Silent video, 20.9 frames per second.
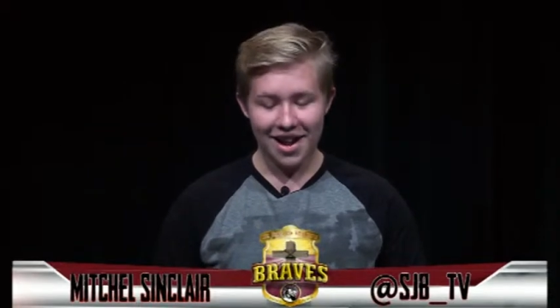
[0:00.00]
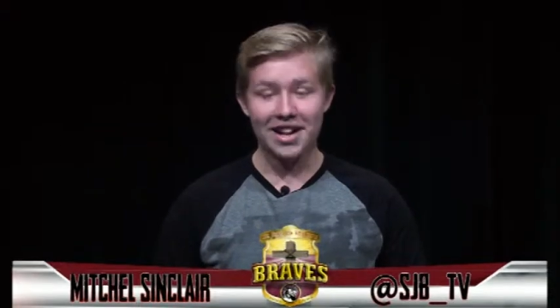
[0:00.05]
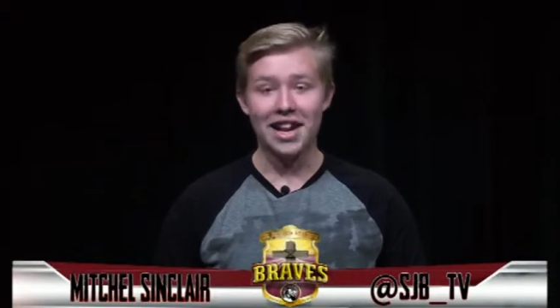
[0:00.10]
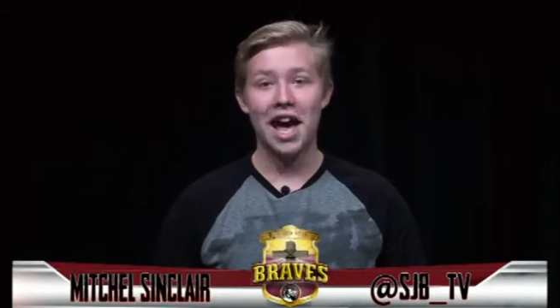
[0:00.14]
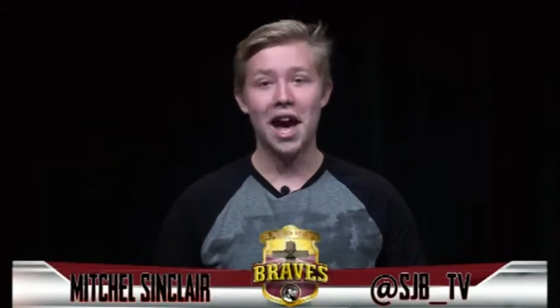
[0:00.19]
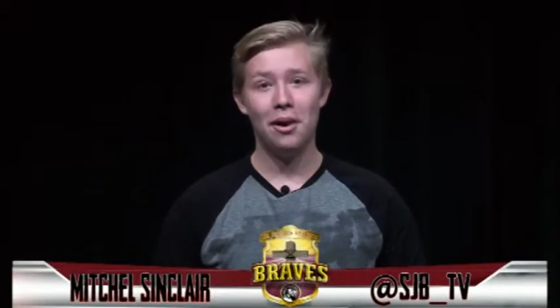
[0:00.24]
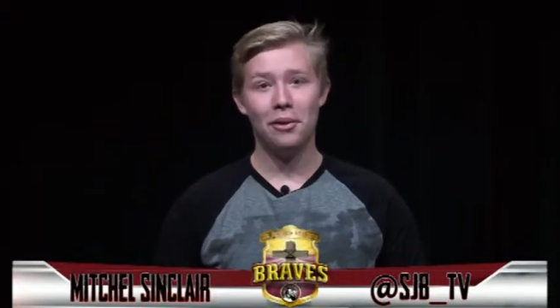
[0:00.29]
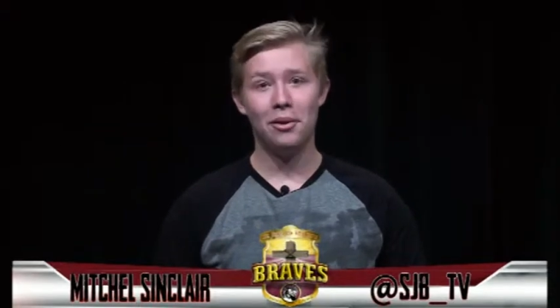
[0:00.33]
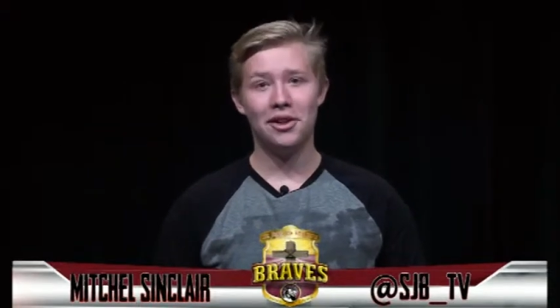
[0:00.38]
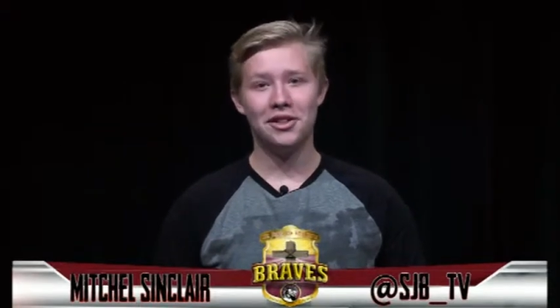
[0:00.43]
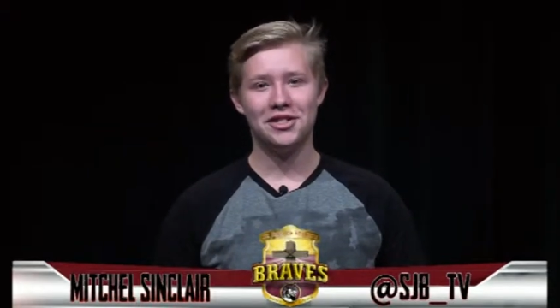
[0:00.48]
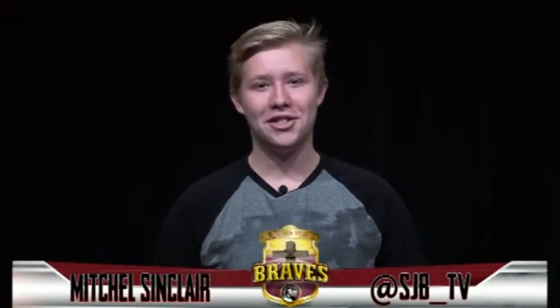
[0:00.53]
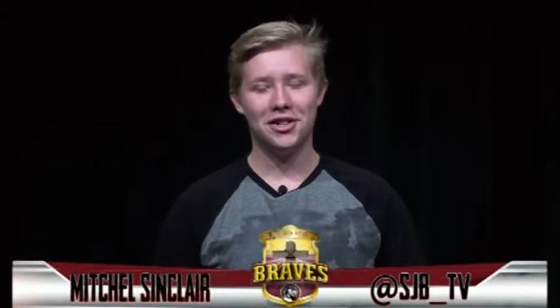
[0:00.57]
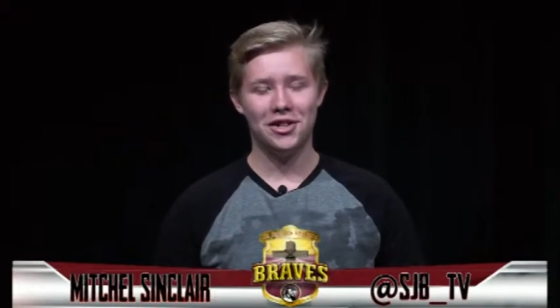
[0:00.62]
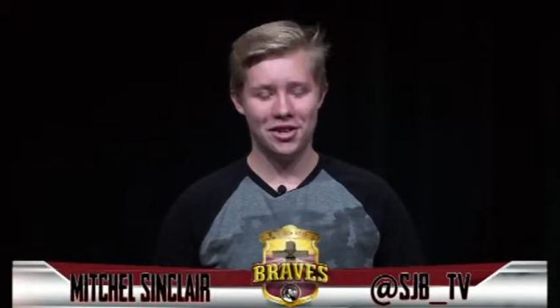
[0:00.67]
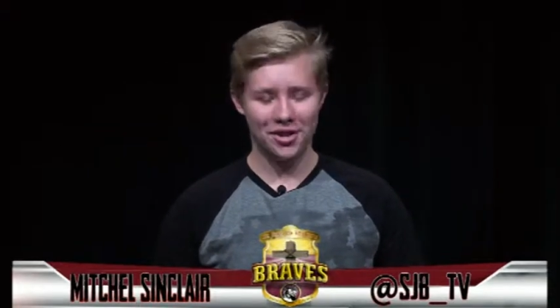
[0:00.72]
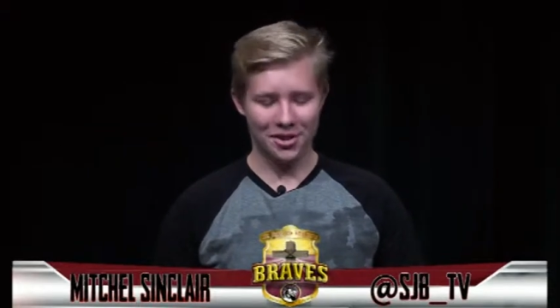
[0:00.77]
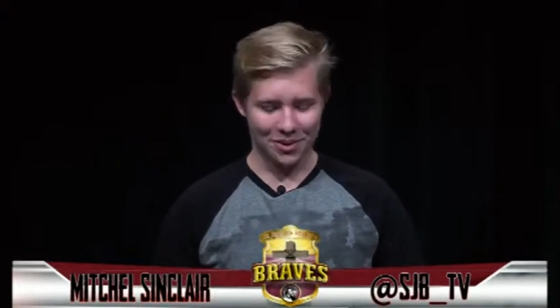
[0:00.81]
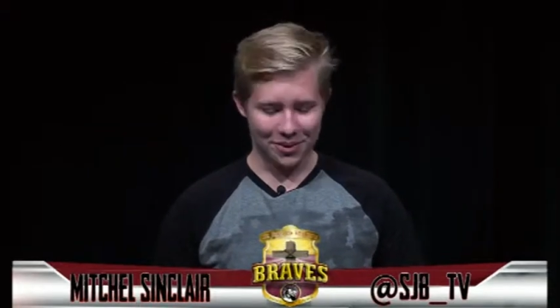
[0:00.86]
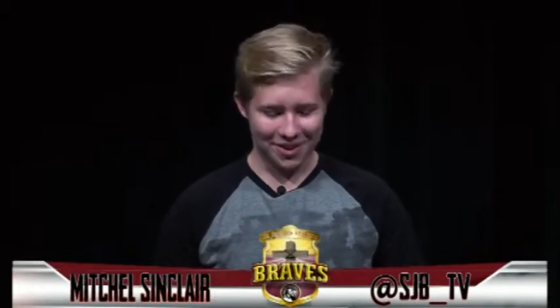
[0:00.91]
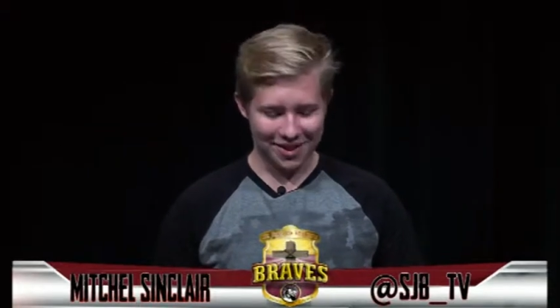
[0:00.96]
Now on to
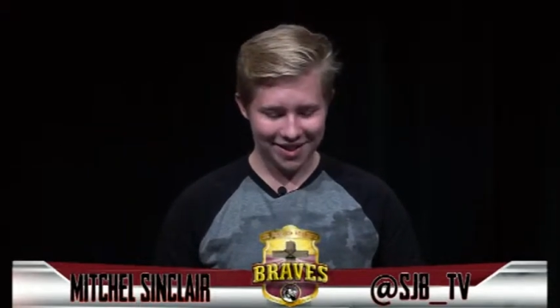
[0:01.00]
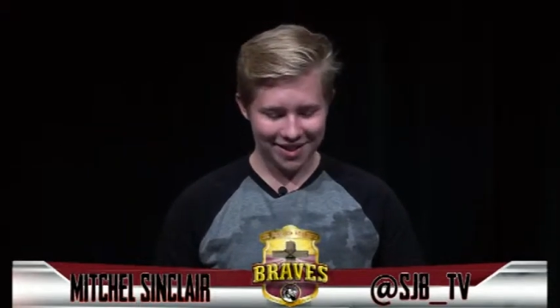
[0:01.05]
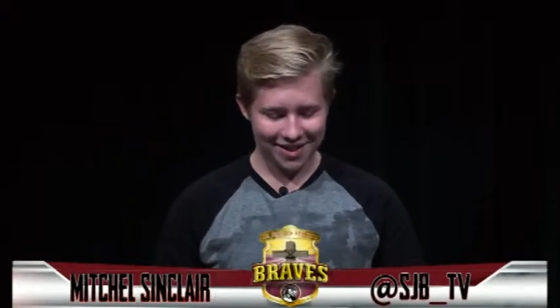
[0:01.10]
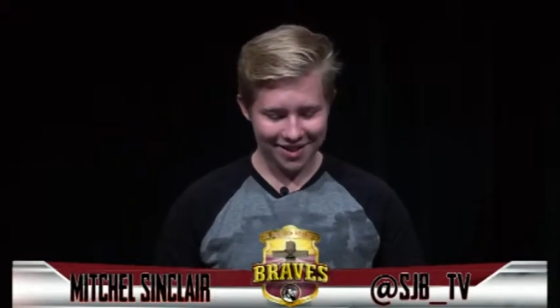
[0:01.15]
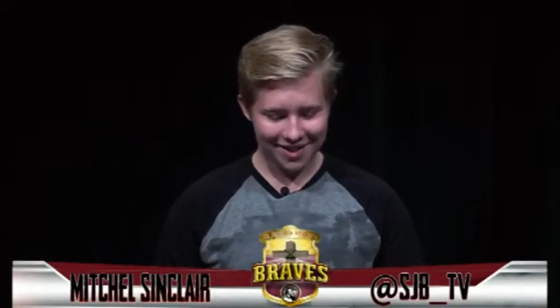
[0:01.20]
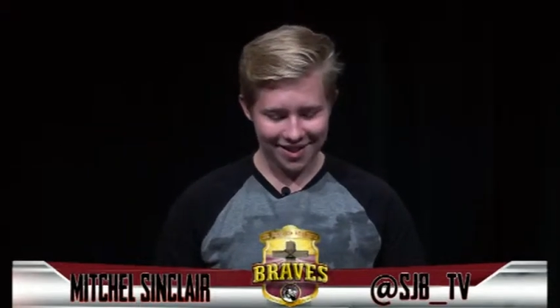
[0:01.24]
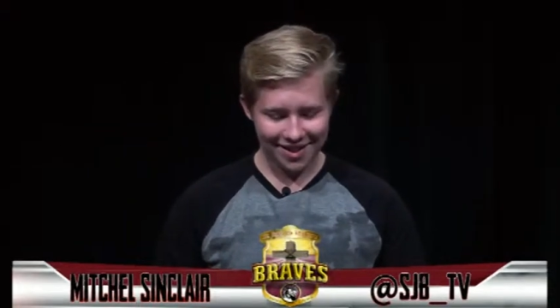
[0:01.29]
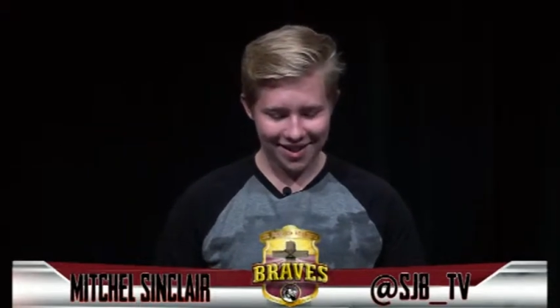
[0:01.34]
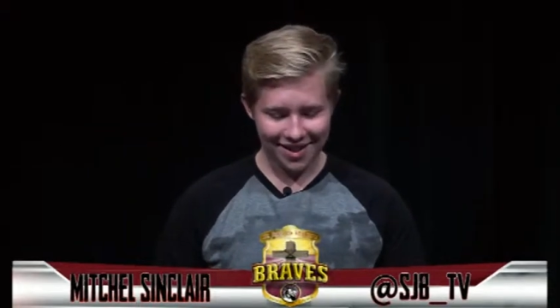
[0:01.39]
your news.